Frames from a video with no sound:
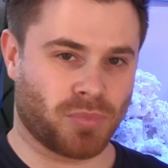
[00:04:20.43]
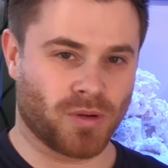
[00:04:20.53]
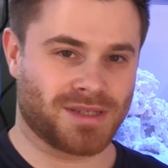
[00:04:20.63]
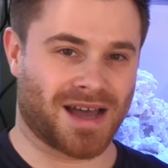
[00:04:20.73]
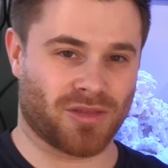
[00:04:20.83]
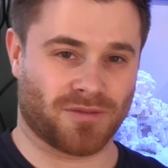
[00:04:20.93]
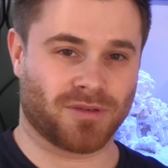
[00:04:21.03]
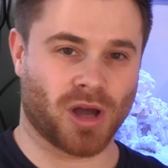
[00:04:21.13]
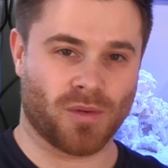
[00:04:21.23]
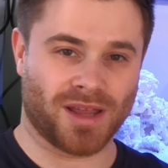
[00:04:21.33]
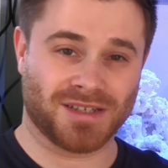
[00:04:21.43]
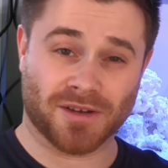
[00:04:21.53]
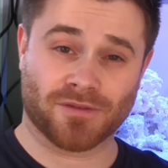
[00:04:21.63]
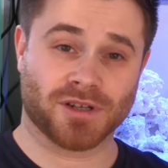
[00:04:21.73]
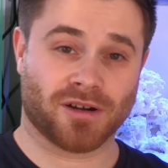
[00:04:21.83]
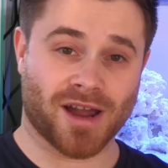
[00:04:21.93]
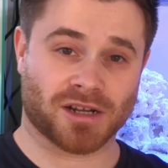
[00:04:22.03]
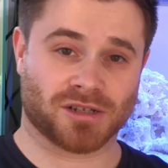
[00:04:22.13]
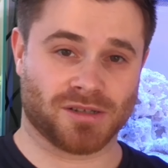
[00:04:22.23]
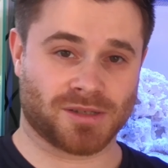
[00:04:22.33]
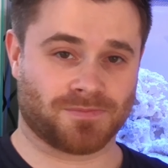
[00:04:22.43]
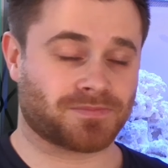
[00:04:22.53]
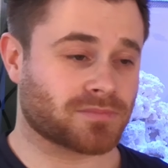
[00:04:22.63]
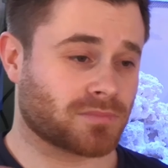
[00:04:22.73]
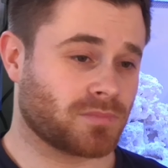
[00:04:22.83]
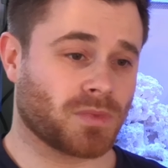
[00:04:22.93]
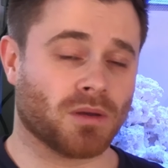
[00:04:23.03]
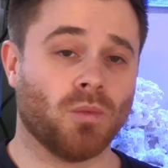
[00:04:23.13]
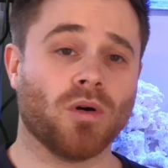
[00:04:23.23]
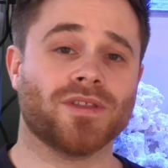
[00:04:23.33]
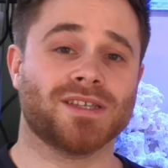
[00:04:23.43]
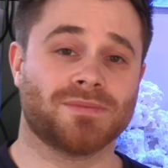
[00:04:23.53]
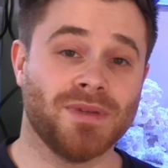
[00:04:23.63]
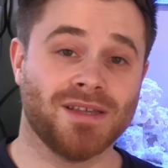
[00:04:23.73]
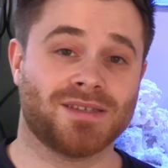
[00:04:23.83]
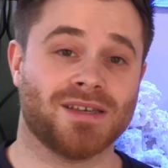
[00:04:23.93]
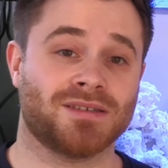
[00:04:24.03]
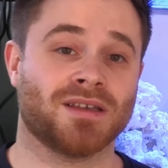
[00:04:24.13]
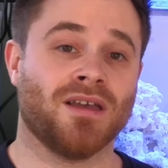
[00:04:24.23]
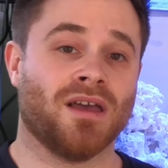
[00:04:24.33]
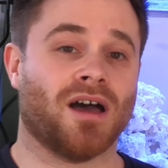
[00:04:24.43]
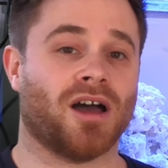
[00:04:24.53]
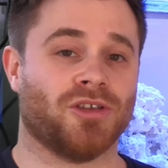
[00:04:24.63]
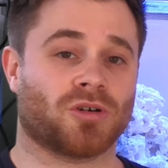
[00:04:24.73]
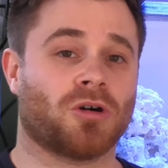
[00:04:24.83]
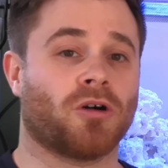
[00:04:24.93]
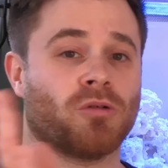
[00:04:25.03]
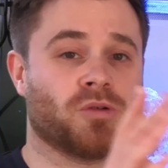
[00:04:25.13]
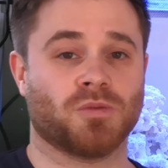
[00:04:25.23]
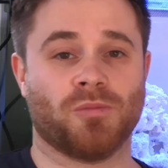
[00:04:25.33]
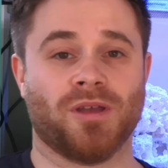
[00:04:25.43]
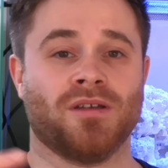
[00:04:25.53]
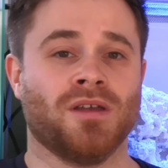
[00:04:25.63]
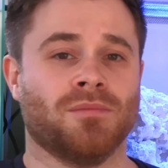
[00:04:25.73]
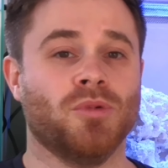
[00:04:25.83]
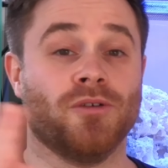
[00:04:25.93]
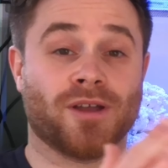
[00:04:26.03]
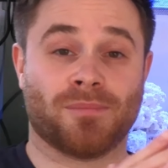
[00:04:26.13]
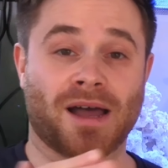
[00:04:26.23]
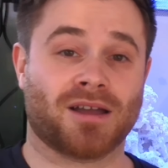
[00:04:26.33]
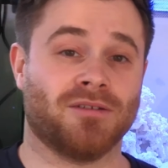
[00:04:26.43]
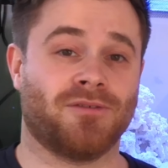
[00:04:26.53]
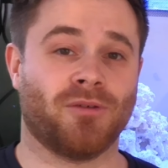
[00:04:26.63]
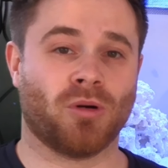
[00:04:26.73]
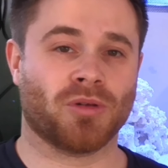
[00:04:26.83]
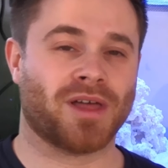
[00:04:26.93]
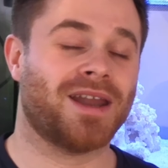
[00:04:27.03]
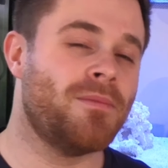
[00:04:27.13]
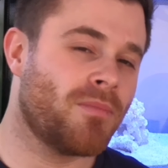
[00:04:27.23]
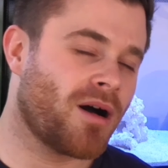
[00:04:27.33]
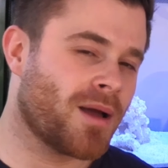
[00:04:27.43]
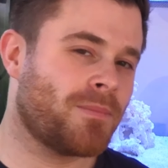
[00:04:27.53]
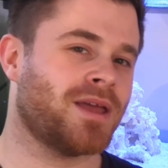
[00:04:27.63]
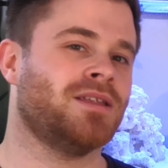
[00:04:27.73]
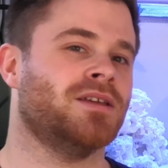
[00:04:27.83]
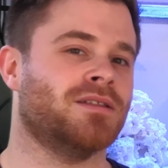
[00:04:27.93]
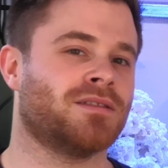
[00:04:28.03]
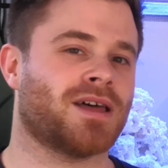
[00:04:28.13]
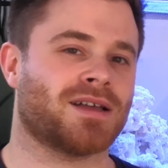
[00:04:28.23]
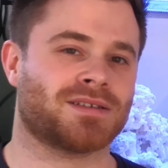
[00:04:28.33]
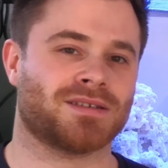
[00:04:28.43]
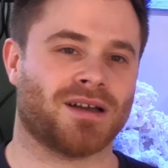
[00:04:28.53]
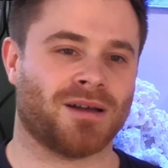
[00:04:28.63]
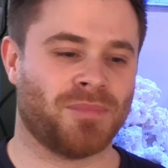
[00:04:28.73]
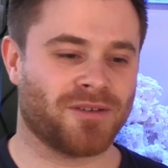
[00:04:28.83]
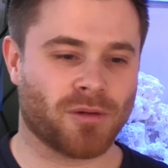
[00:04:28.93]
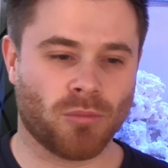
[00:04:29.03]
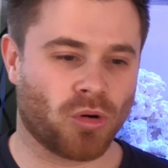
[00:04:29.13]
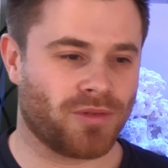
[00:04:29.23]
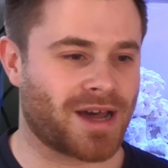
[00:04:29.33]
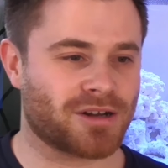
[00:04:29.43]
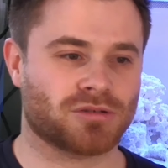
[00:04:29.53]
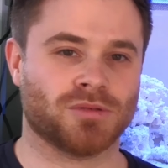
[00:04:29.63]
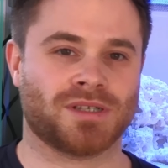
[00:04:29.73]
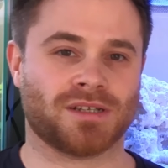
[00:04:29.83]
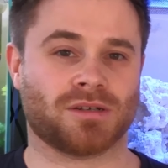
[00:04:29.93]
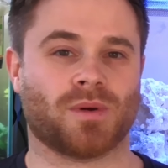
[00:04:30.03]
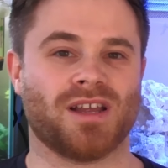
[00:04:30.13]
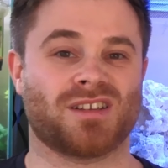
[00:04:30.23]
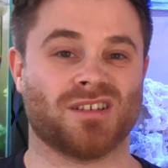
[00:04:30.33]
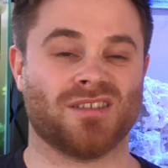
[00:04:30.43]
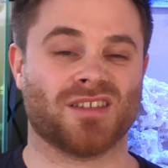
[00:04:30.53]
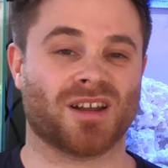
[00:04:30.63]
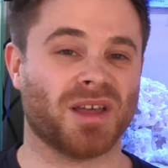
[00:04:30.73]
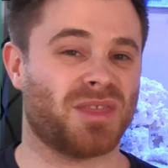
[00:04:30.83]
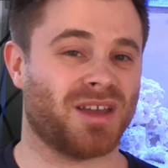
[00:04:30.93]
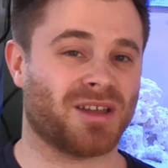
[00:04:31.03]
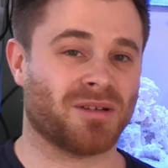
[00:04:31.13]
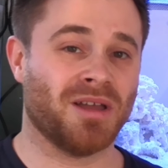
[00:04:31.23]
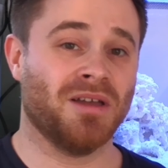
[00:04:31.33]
point out the flow in different directions. What this means is your corals will be moving back and forth, and in my opinion, that's a bit of a more natural situation that I think